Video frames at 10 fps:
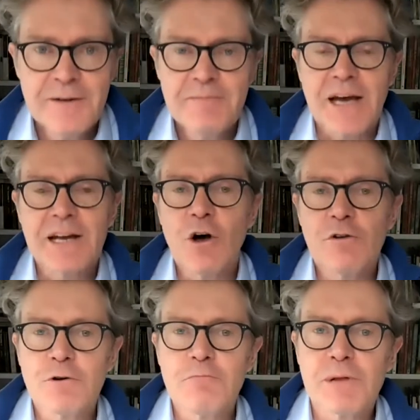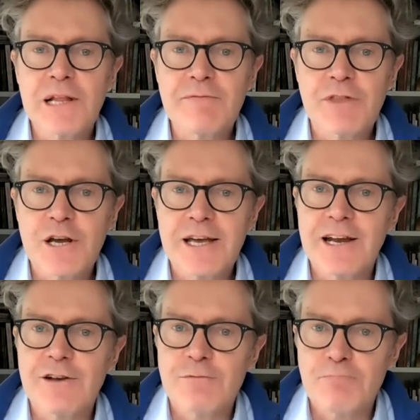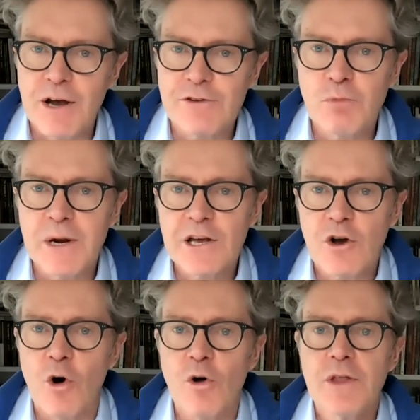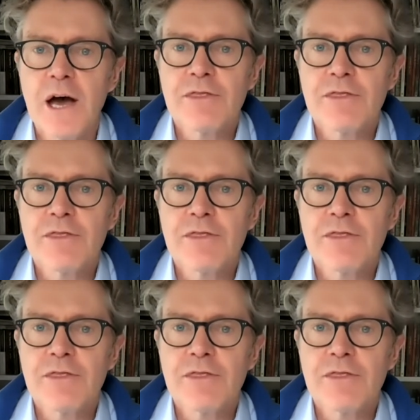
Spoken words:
And he also believed that it can express what he called